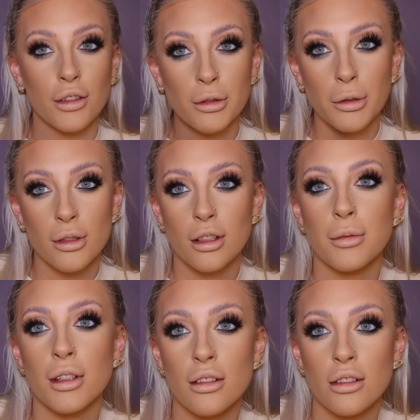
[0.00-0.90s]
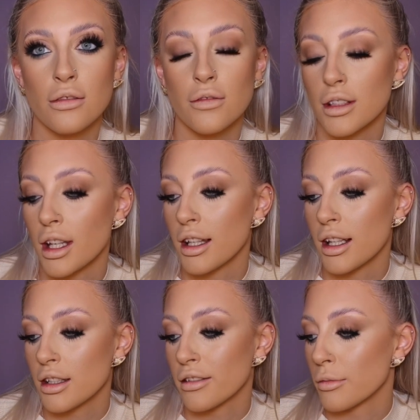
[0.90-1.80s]
if I knew I was going to be using something like
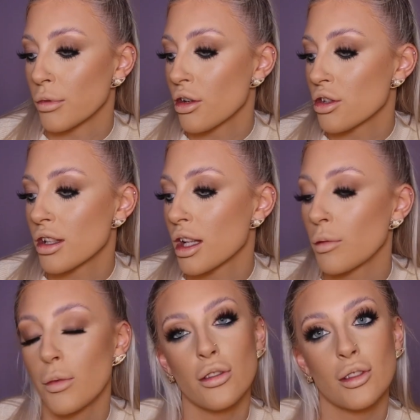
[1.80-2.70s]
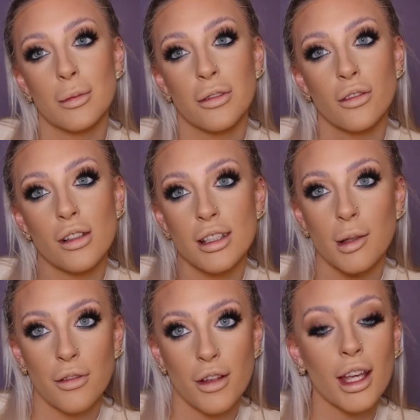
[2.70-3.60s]
this for blush, and then I would have done it before I
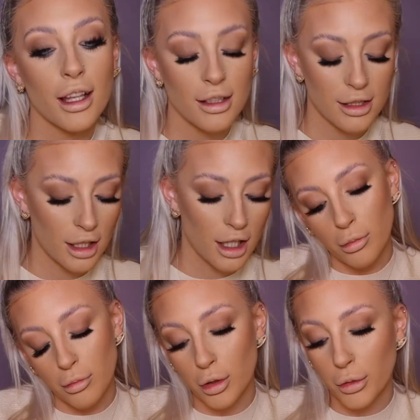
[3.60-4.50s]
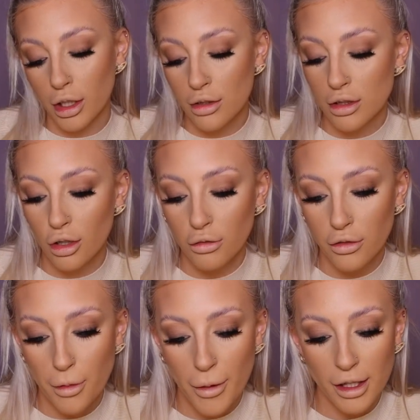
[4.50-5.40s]
set my face. But we can just hope
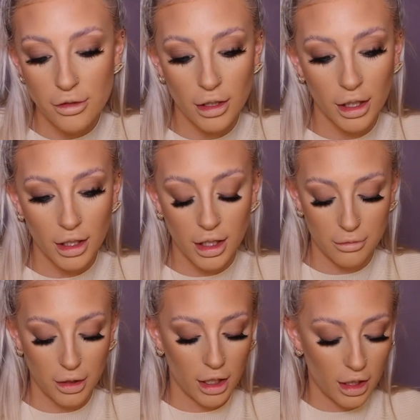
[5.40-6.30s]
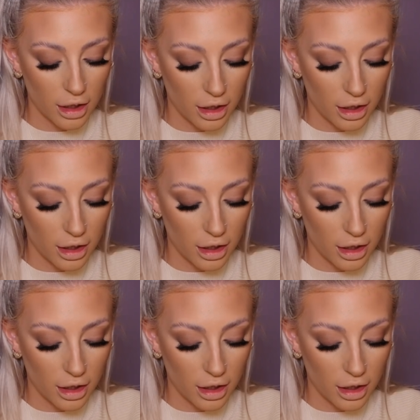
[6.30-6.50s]
for the best, really, can't we?